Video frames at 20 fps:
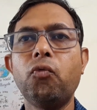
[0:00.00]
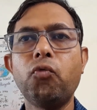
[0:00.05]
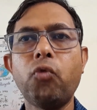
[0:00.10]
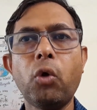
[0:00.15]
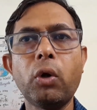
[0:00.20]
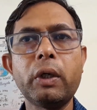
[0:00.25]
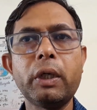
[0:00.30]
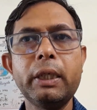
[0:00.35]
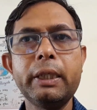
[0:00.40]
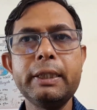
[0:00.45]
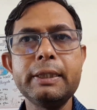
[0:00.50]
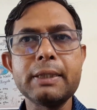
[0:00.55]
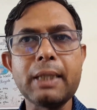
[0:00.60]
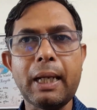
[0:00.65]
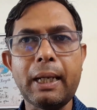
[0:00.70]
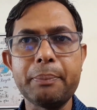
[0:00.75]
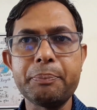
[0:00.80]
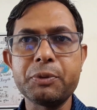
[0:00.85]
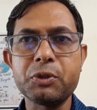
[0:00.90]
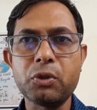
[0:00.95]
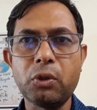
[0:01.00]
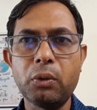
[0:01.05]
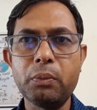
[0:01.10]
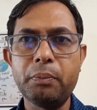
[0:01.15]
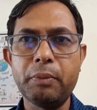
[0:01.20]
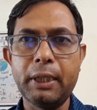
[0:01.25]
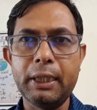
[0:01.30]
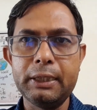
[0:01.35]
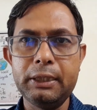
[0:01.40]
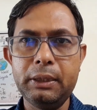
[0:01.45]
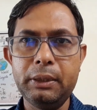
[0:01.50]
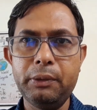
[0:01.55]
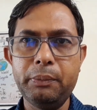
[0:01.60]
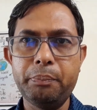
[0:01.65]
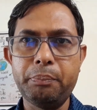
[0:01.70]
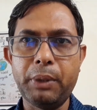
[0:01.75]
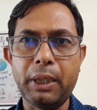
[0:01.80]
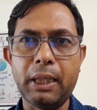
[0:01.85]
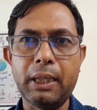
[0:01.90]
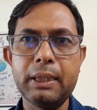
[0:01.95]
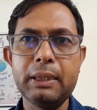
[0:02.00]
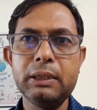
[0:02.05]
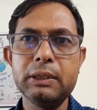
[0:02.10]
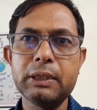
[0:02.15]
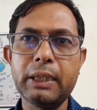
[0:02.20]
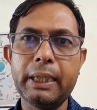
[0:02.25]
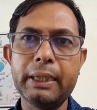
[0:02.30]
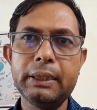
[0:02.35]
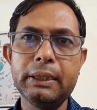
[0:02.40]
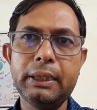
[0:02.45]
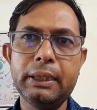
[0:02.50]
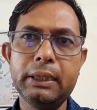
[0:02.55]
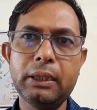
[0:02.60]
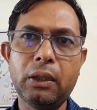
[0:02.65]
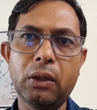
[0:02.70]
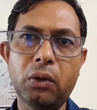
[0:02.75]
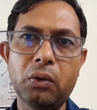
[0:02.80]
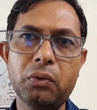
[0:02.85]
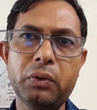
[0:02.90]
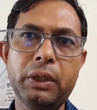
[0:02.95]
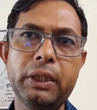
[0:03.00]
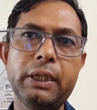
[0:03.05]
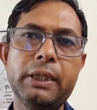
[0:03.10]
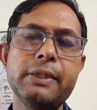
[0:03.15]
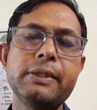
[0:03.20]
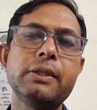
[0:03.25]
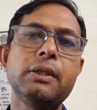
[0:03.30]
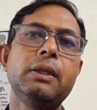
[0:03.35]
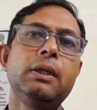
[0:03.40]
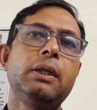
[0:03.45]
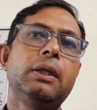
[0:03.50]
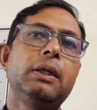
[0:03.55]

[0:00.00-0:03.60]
water is absorbed by the plants and then how it is